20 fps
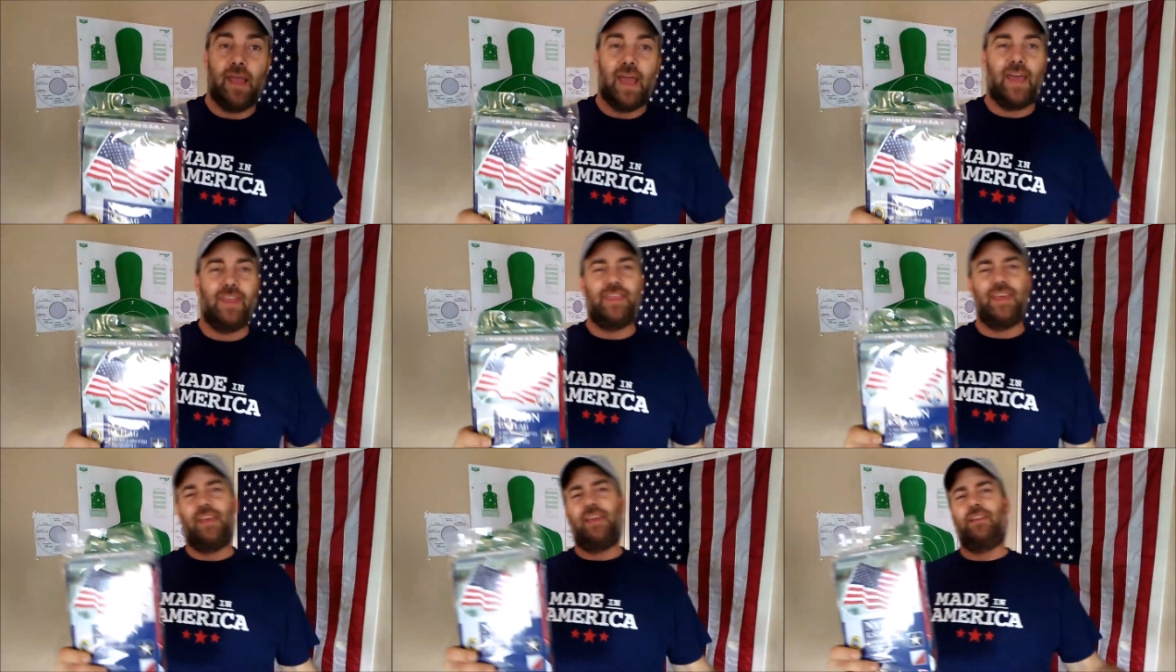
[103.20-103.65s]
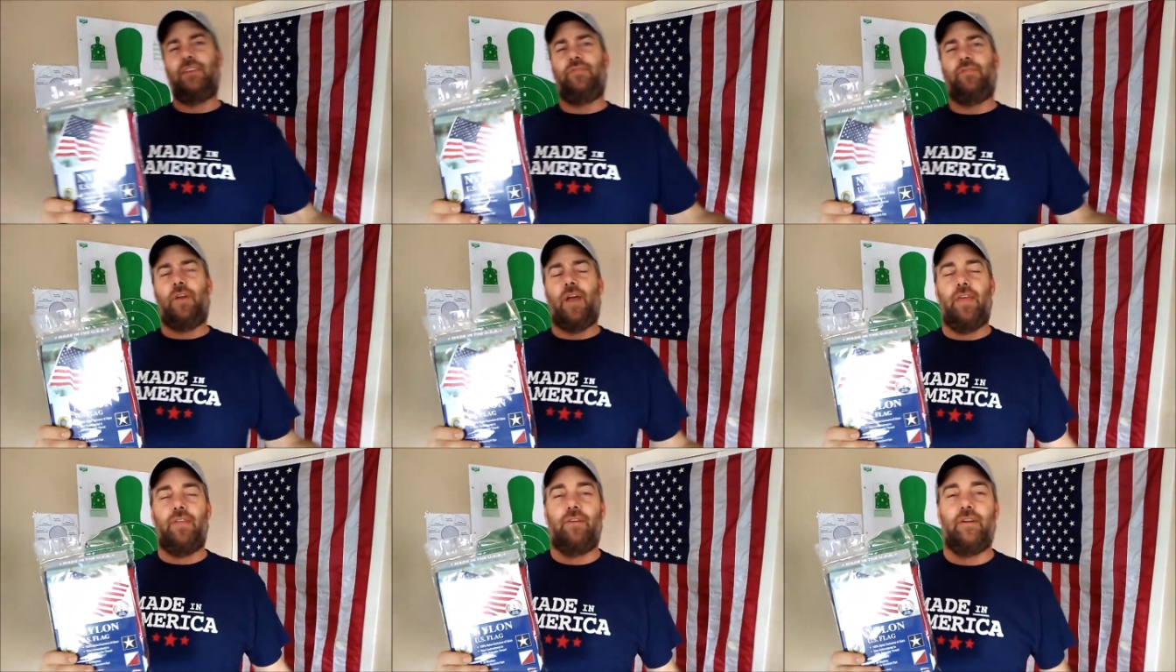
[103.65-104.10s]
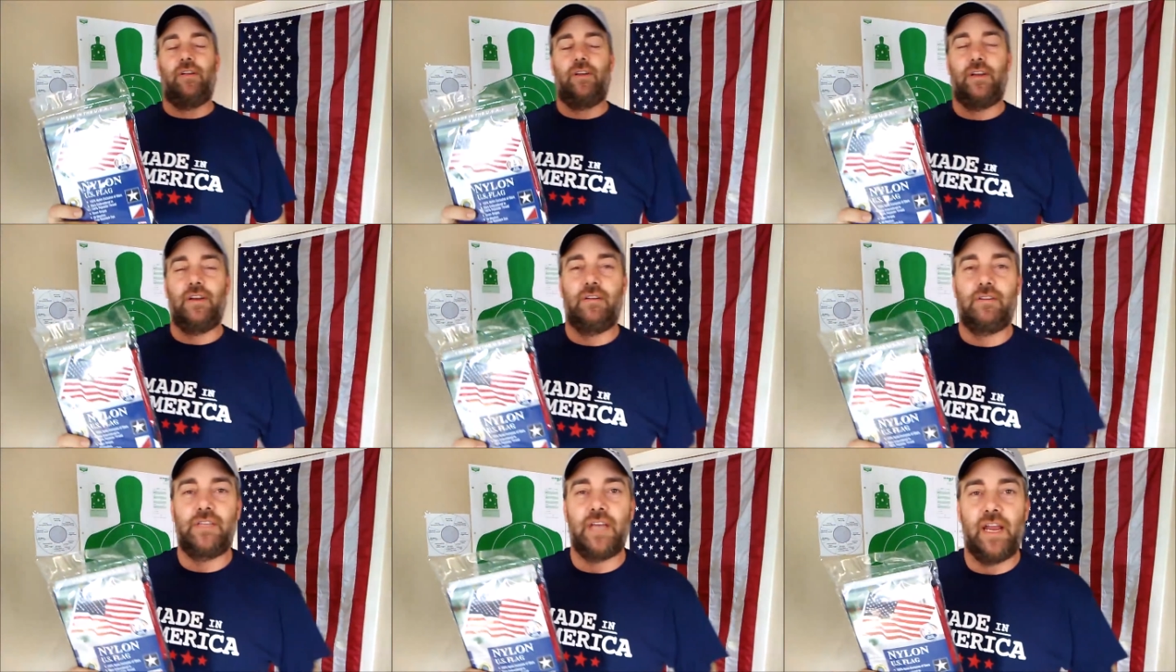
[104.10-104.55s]
I think it's rather
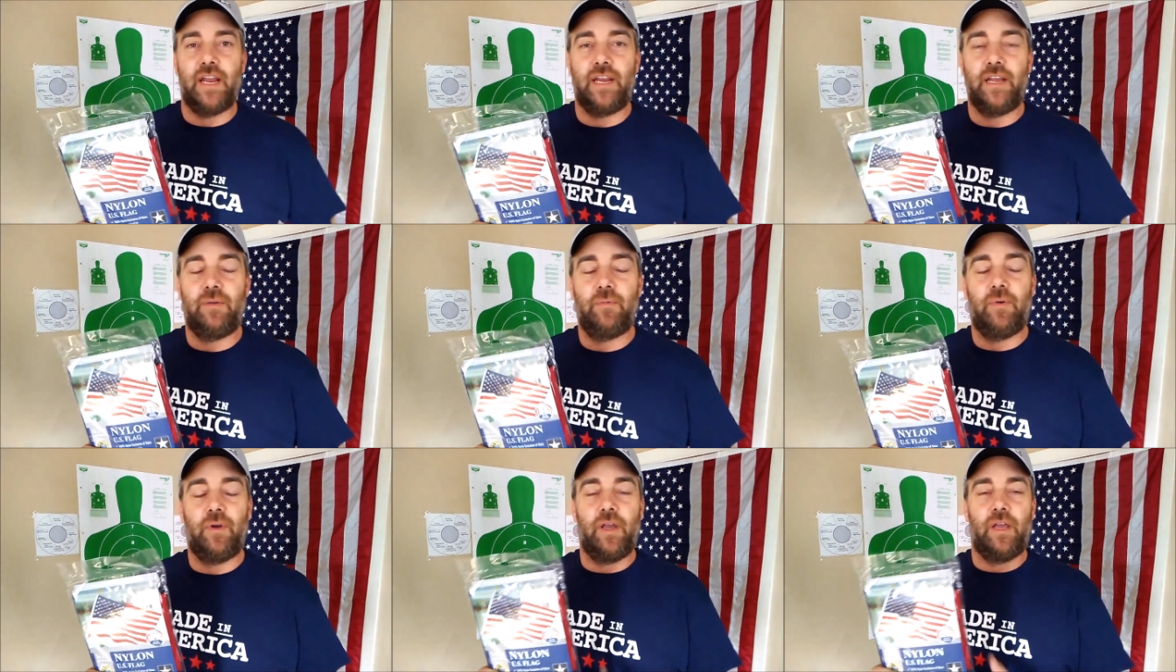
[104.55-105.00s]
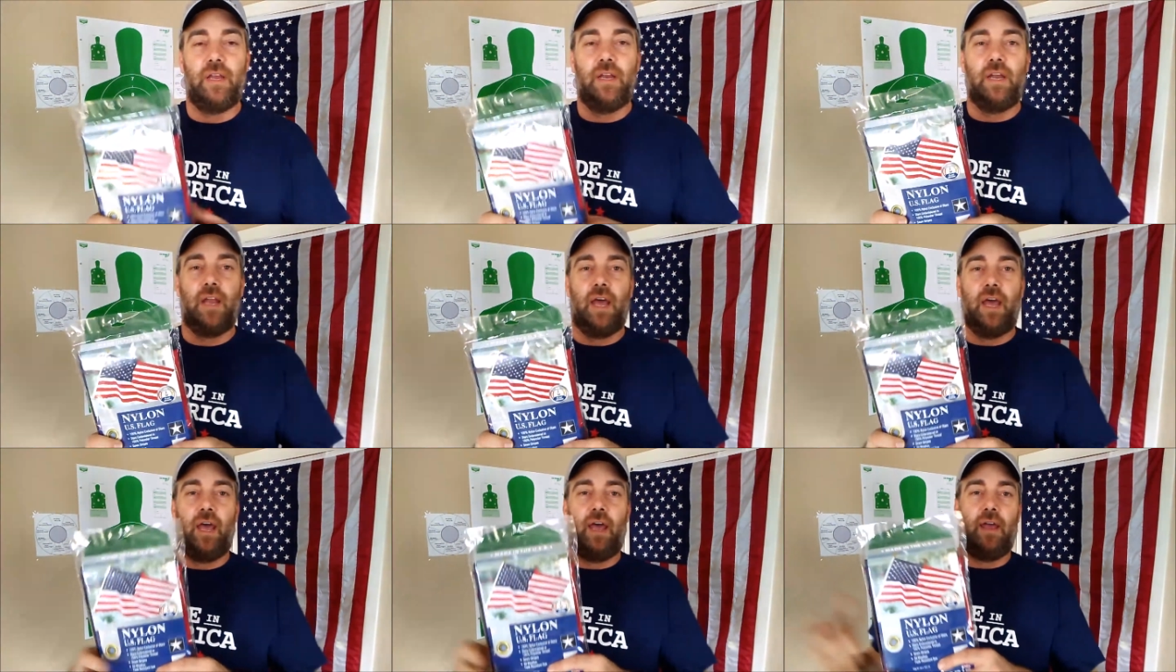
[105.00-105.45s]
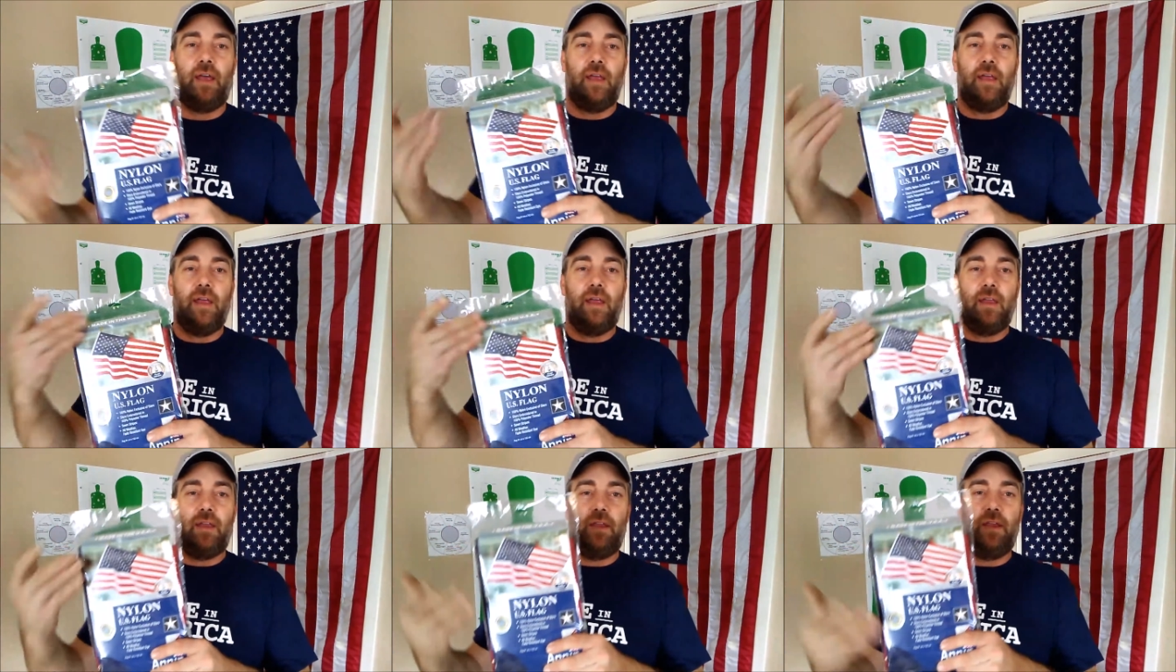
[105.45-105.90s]
entertaining when uh,
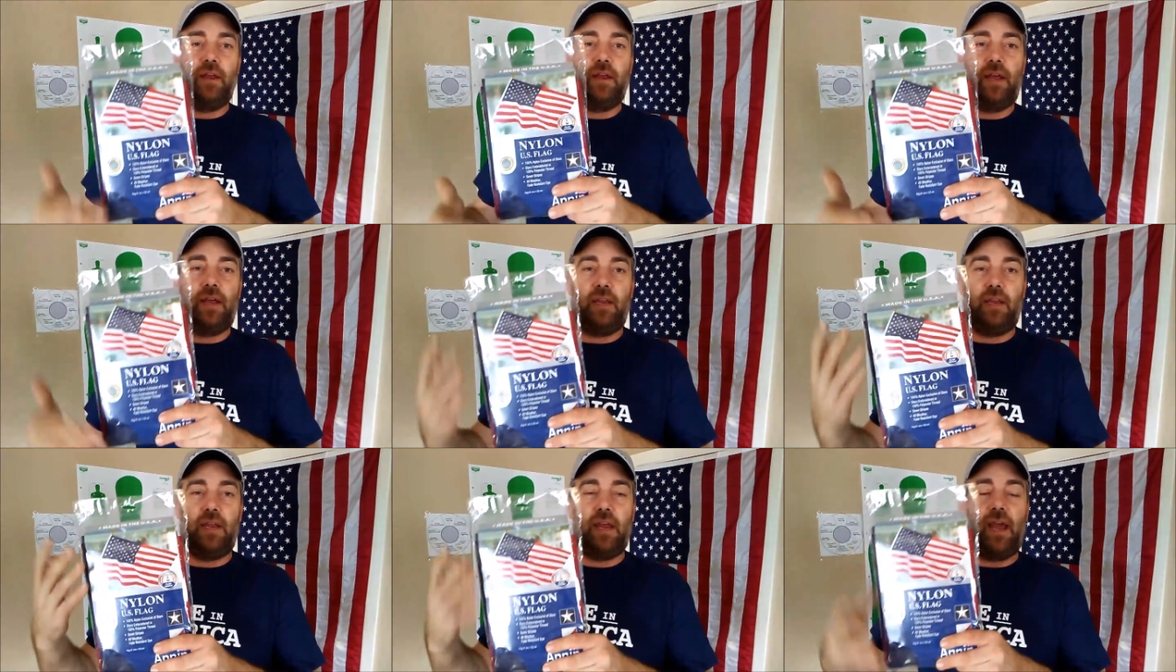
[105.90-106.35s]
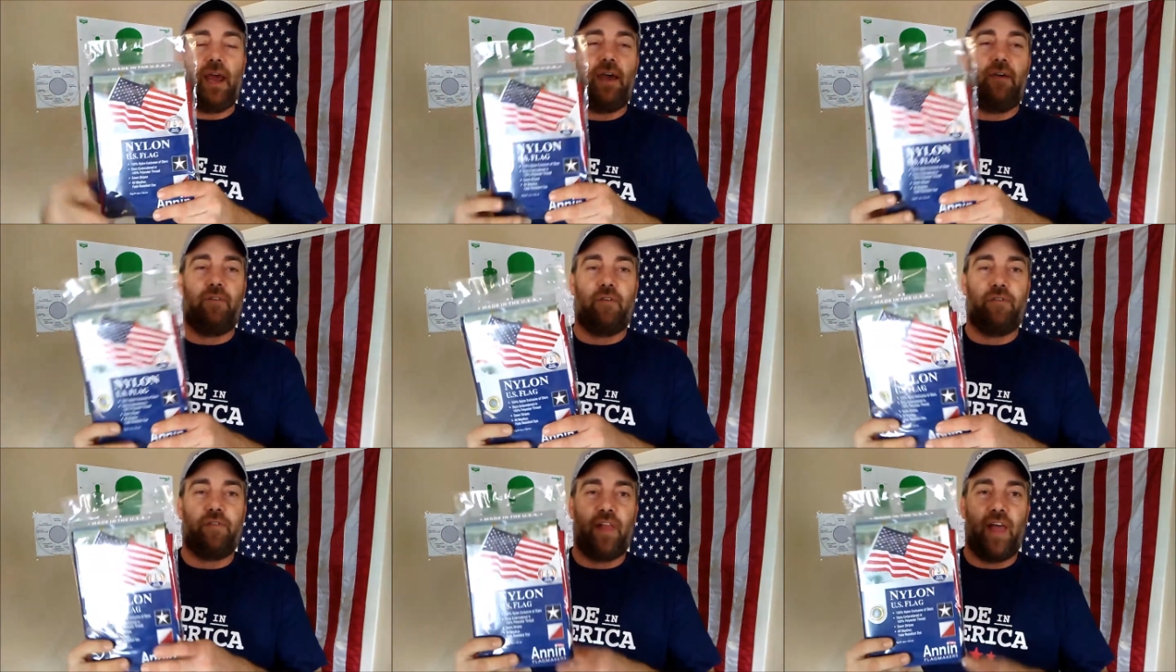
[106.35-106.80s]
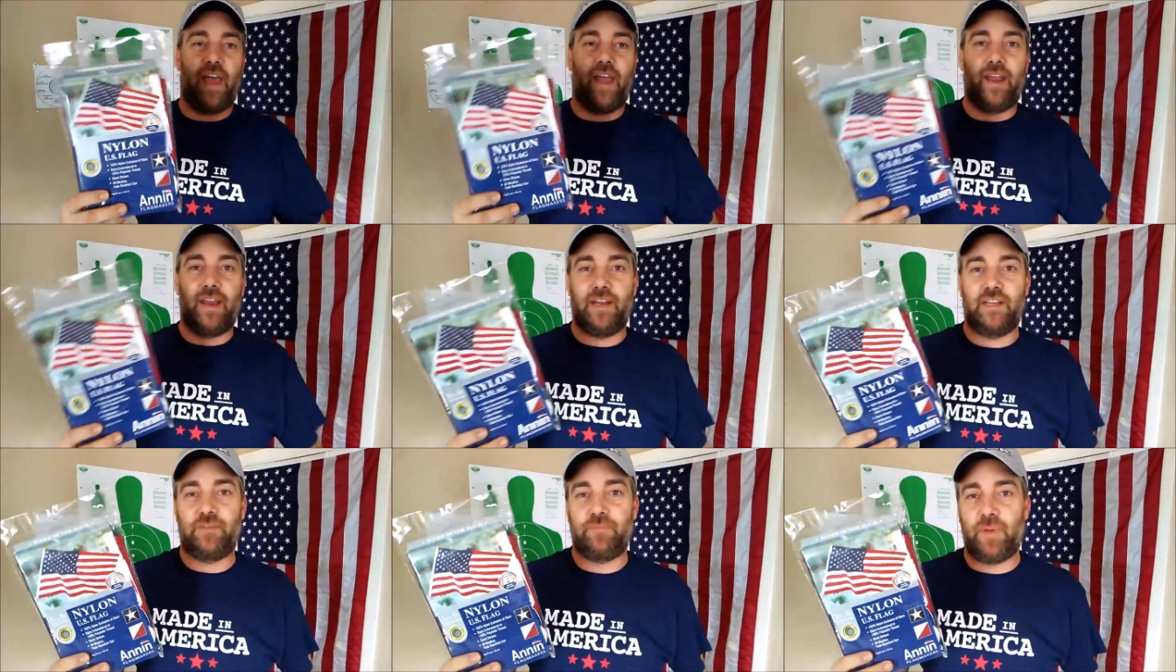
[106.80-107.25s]
you, you have a flag
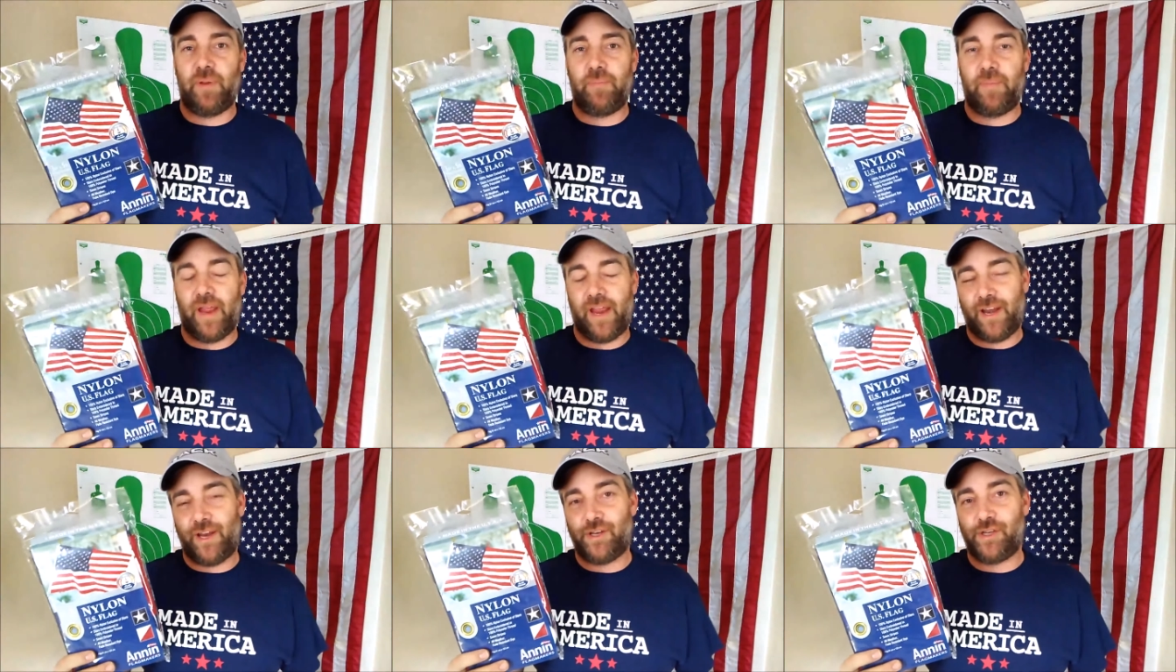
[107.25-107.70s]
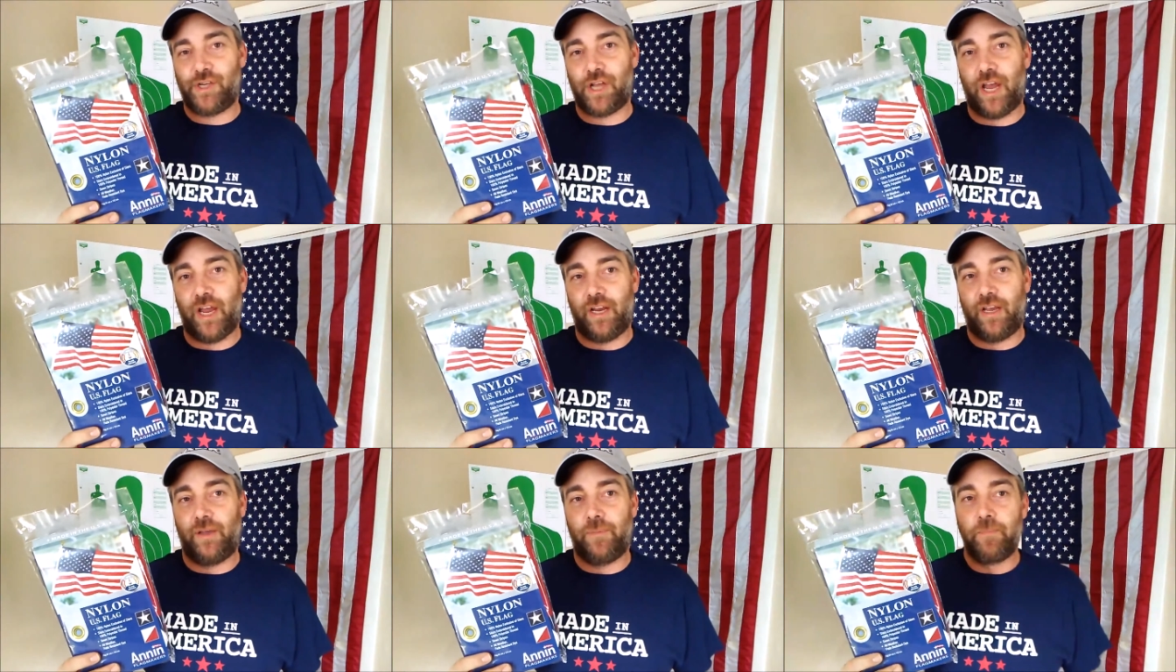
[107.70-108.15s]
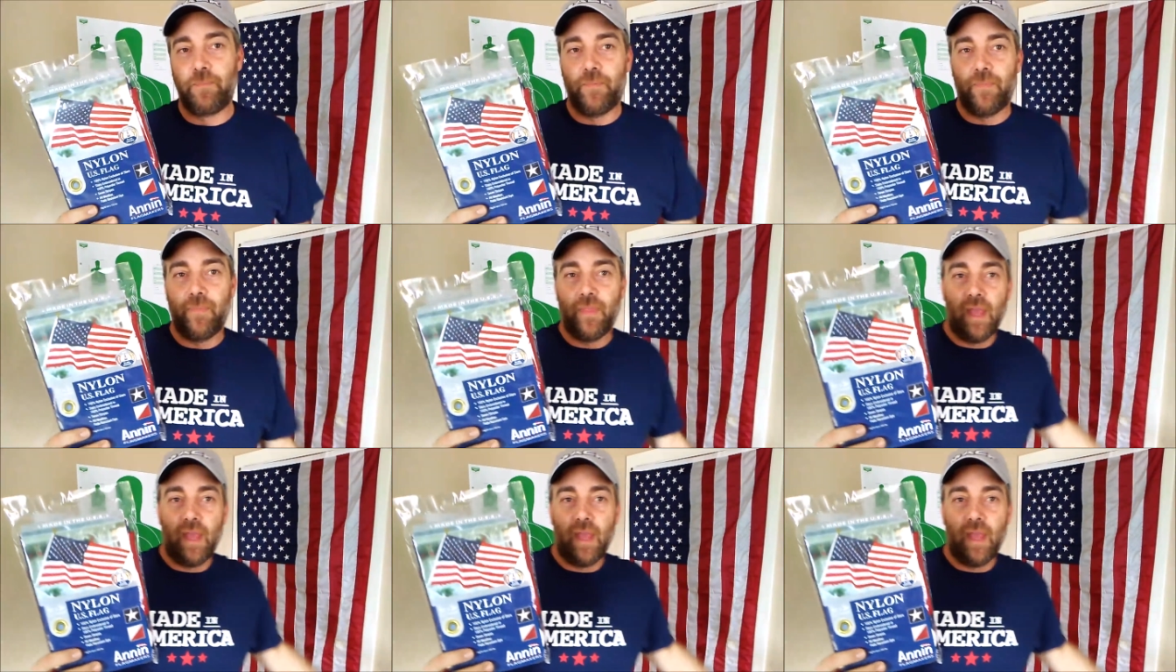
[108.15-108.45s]
and it's been made in China.